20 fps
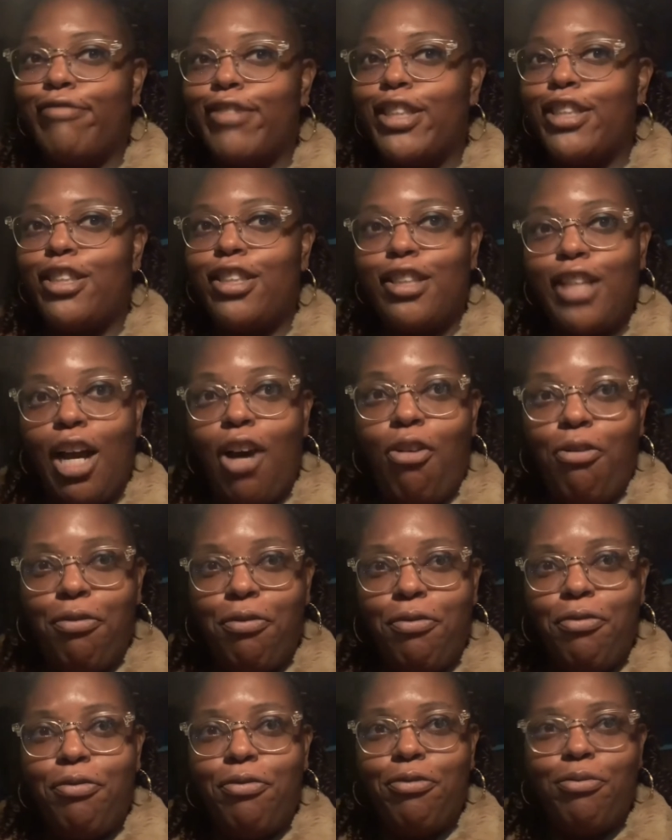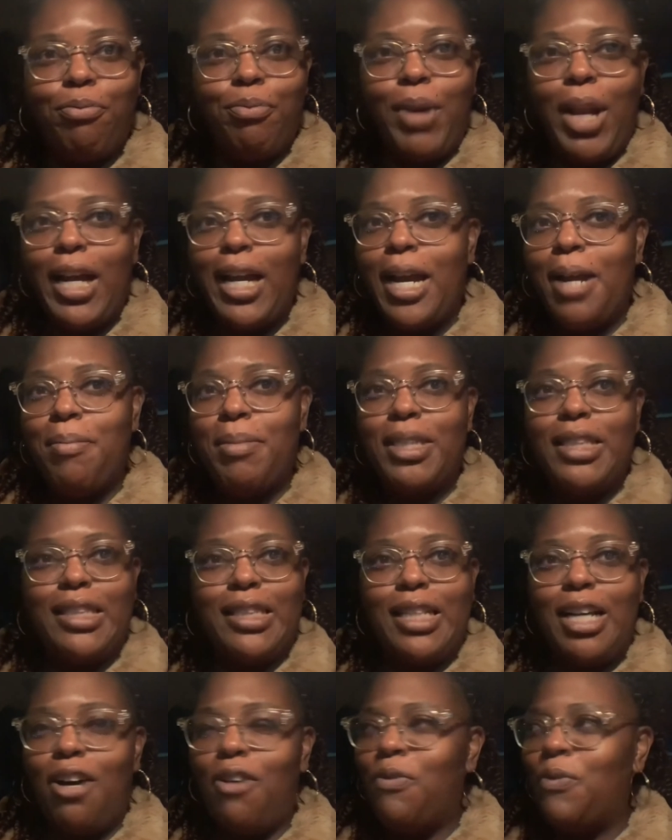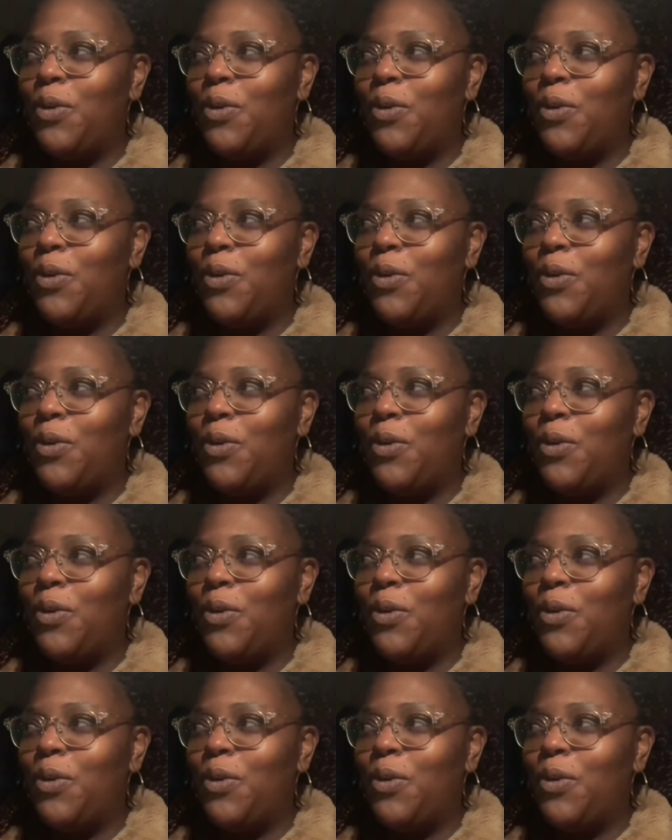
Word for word: stealth, but I can't be stealth